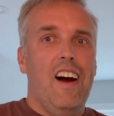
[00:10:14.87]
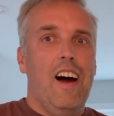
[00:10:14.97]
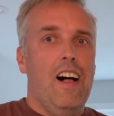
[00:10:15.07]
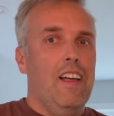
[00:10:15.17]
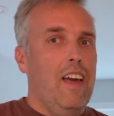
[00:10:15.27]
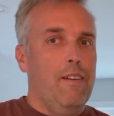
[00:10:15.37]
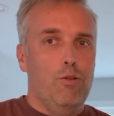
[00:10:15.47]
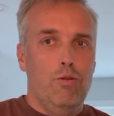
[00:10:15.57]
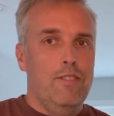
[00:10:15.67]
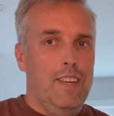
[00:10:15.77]
I'll have
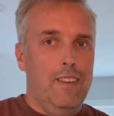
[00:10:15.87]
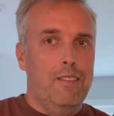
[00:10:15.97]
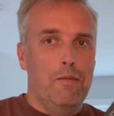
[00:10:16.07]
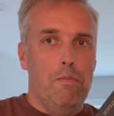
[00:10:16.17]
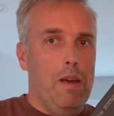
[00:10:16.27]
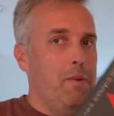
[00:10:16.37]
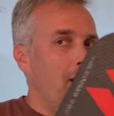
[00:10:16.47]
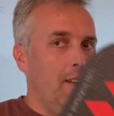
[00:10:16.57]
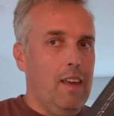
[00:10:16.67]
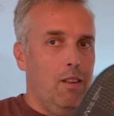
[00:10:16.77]
to see. Maybe
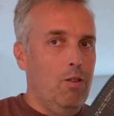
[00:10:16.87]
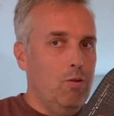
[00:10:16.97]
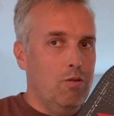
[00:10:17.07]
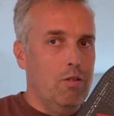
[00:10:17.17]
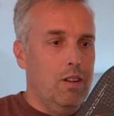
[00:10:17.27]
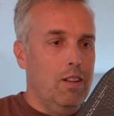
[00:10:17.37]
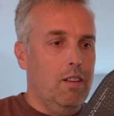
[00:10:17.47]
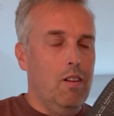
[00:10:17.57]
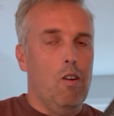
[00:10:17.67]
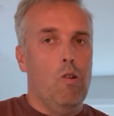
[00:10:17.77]
I'll get used to it,
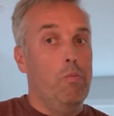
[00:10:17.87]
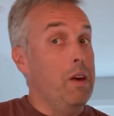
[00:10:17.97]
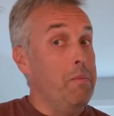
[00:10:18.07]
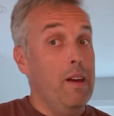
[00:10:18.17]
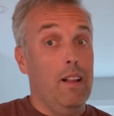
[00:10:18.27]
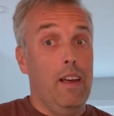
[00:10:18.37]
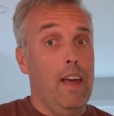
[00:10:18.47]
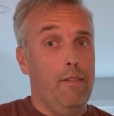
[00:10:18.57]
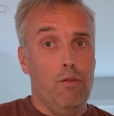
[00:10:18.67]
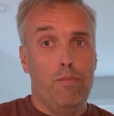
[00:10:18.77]
or maybe I'll
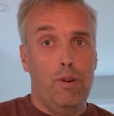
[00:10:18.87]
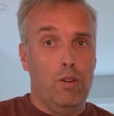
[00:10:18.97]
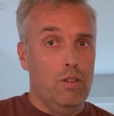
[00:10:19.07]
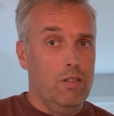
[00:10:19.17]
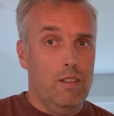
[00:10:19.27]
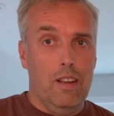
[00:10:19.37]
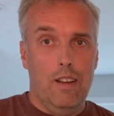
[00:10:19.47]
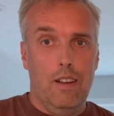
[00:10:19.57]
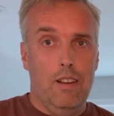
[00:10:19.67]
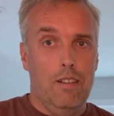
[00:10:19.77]
have to purchase
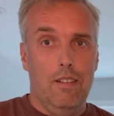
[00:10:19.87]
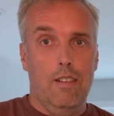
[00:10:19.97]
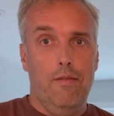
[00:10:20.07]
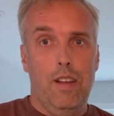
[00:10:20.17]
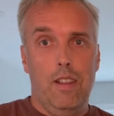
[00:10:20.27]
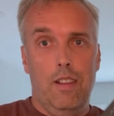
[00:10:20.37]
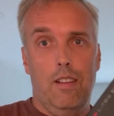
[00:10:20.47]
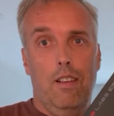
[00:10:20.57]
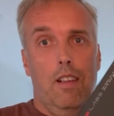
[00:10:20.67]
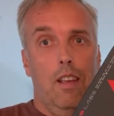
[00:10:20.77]
the when
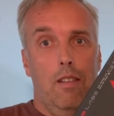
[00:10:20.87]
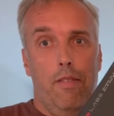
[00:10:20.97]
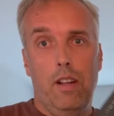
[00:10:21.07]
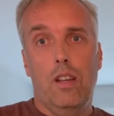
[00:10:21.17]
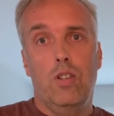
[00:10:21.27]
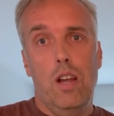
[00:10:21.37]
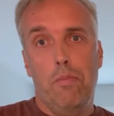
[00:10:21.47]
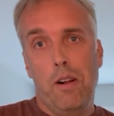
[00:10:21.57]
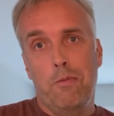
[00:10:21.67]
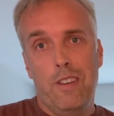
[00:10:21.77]
Invicta shape
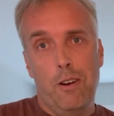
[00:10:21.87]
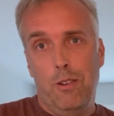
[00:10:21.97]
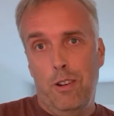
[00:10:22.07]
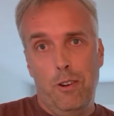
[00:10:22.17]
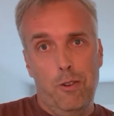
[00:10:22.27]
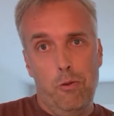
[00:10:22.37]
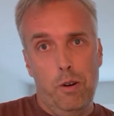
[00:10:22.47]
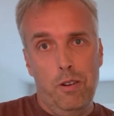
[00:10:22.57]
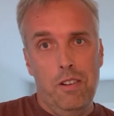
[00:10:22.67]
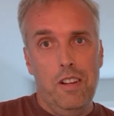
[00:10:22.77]
comes out in
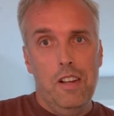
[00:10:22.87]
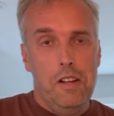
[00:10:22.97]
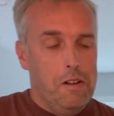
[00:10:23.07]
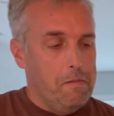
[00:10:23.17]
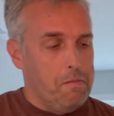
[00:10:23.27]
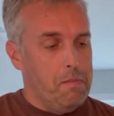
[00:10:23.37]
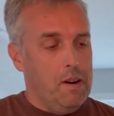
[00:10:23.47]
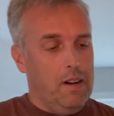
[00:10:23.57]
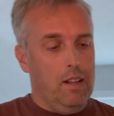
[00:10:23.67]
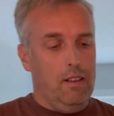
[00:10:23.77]
October.
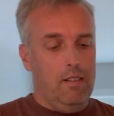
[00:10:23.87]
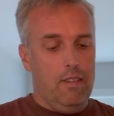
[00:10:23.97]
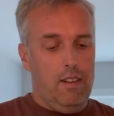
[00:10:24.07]
But